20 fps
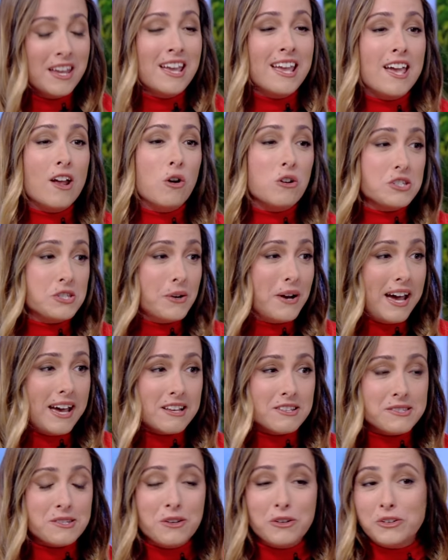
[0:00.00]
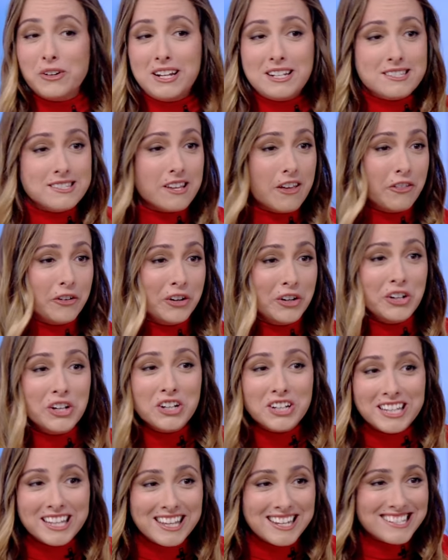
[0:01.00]
It also has great southern
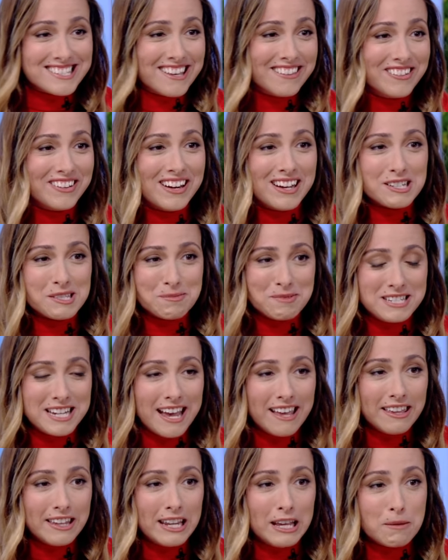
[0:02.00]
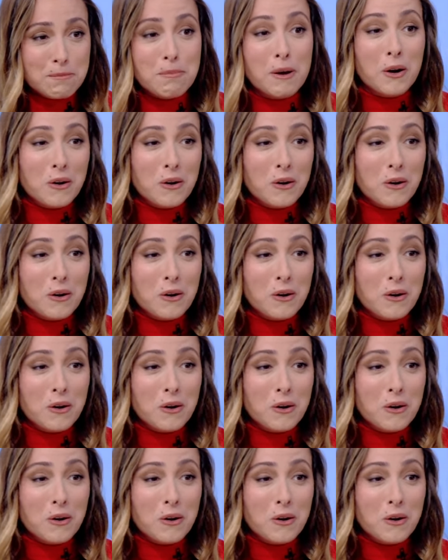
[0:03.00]
cooking, southern hospitality, but